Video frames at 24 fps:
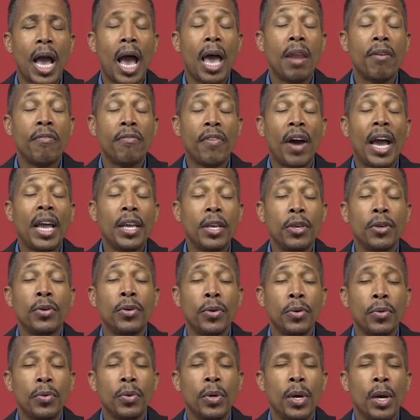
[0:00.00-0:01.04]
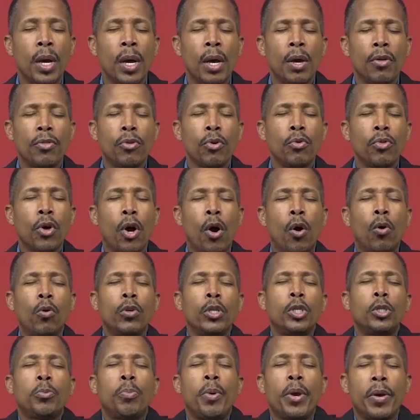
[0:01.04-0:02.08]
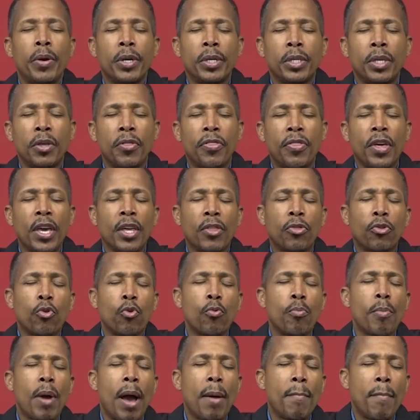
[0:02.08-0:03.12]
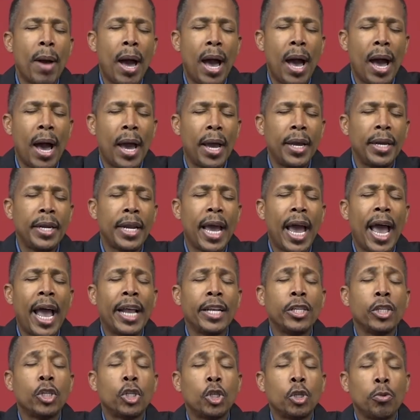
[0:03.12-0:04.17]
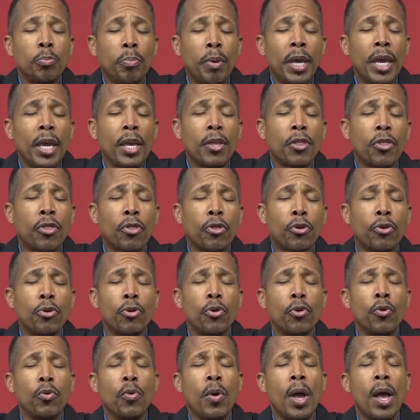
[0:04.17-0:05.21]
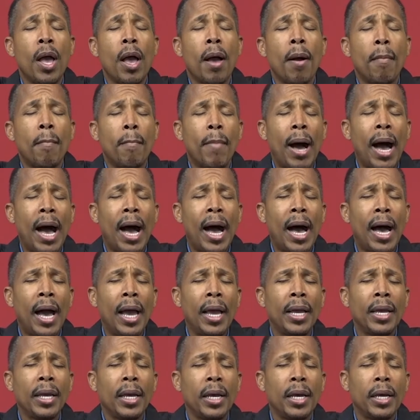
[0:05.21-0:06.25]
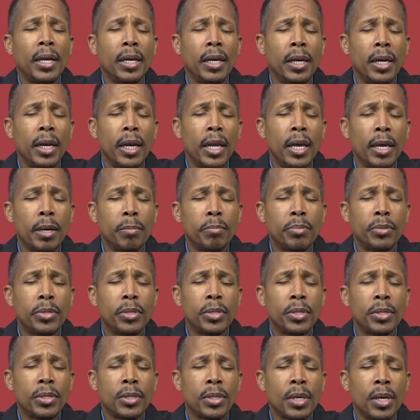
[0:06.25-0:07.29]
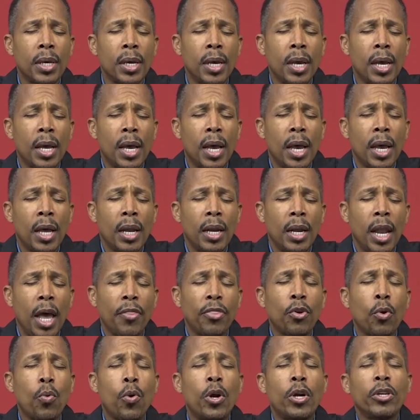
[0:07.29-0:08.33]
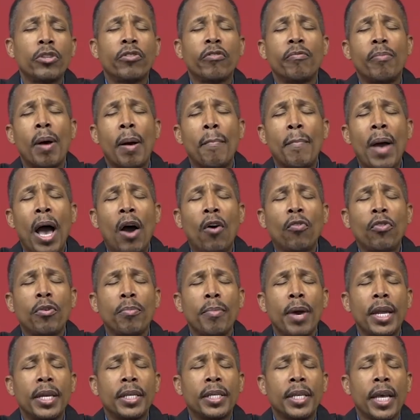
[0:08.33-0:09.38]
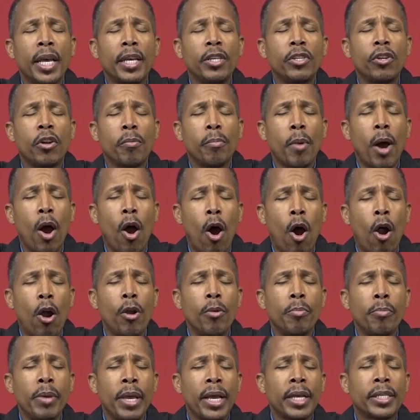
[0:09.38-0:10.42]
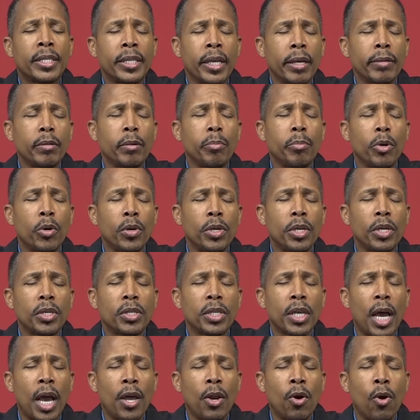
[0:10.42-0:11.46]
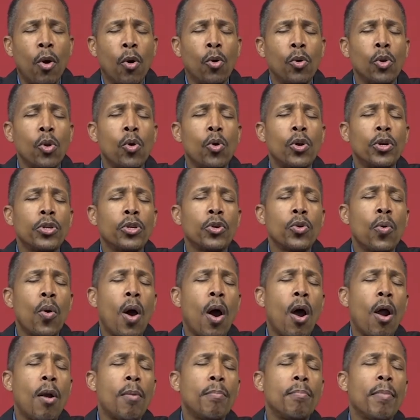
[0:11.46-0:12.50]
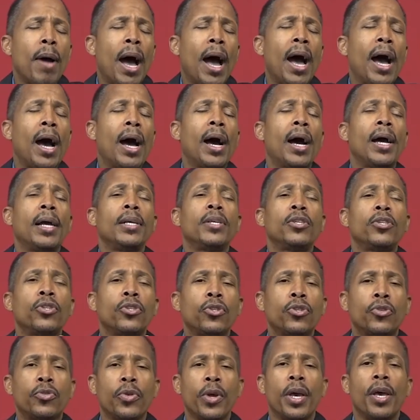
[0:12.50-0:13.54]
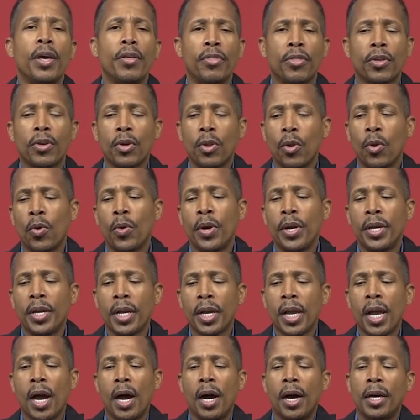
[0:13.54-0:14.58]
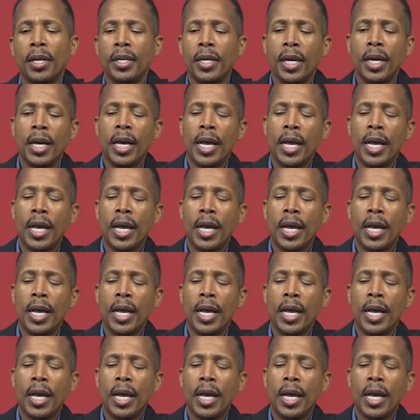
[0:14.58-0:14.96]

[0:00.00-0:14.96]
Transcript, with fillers: I invite you through the Holy Spirit to think through my mind and speak through my lips. Let the words of my mouth and meditation of my heart be acceptable in your sight. O Lord, you are my strength. Glory to God.